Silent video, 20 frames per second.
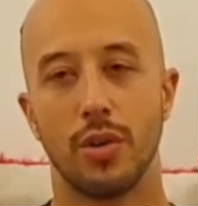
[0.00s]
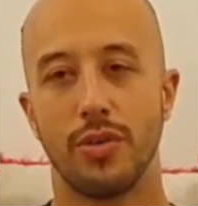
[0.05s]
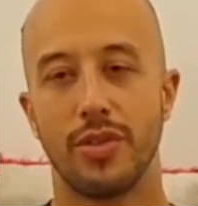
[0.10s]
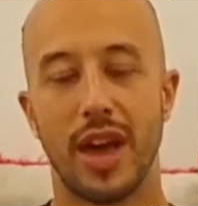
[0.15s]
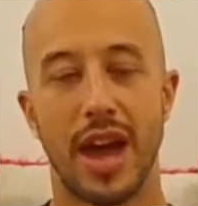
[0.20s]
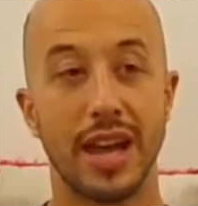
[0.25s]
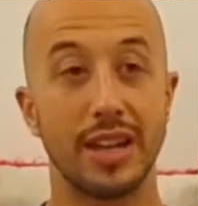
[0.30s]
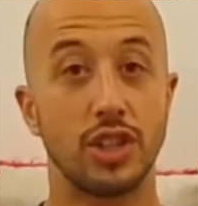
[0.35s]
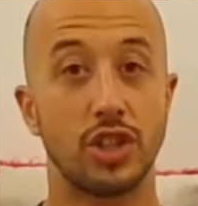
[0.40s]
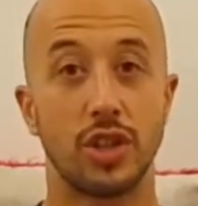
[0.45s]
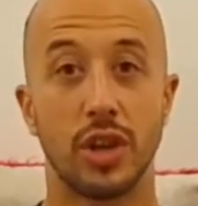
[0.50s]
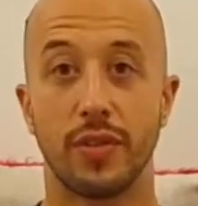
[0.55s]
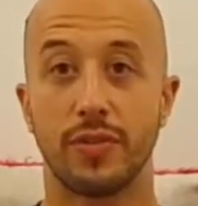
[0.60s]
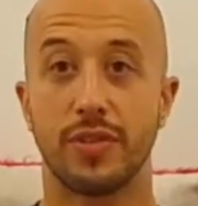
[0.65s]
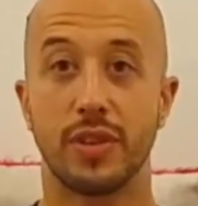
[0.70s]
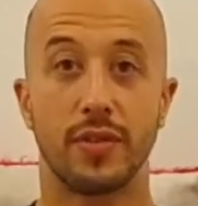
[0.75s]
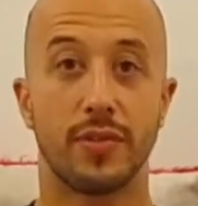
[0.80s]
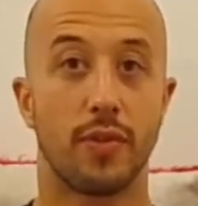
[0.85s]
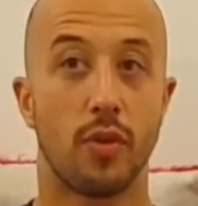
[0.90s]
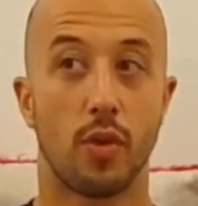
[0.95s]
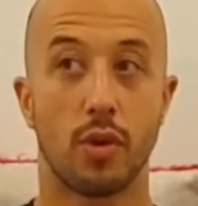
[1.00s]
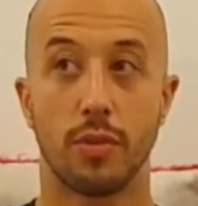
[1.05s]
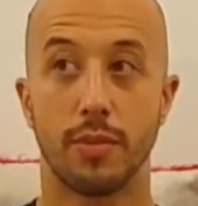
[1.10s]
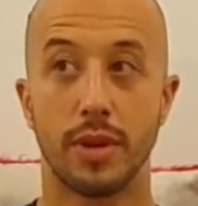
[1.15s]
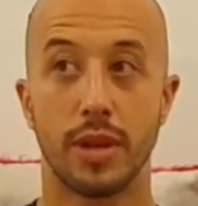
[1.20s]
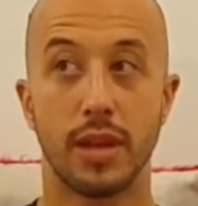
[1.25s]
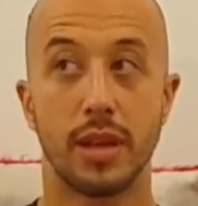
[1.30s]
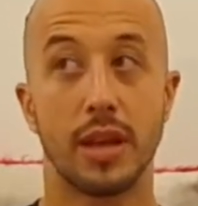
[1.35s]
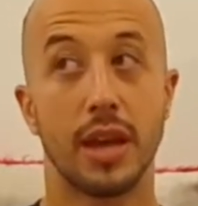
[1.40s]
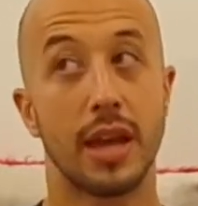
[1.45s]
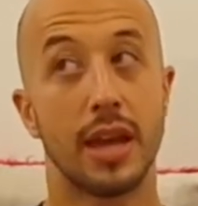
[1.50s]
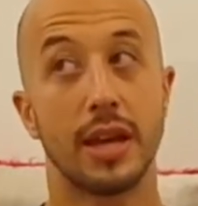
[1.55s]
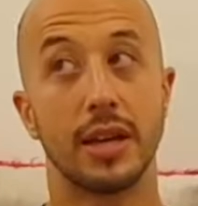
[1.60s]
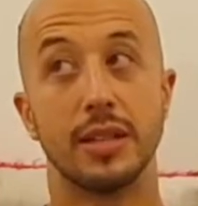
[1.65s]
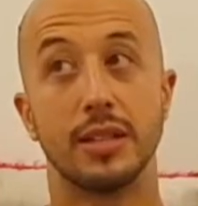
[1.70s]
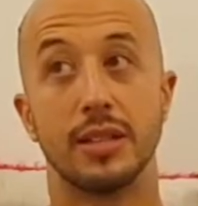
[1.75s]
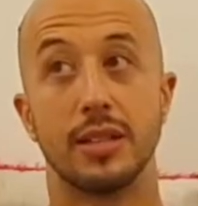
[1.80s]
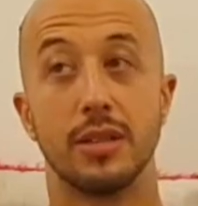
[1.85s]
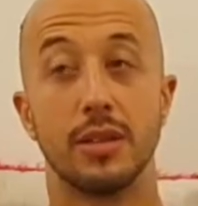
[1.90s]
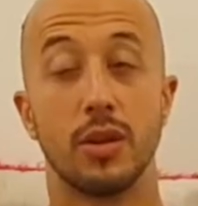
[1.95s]
that shifted for me,
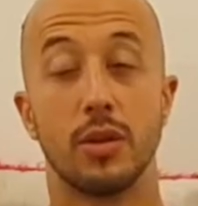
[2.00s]
and,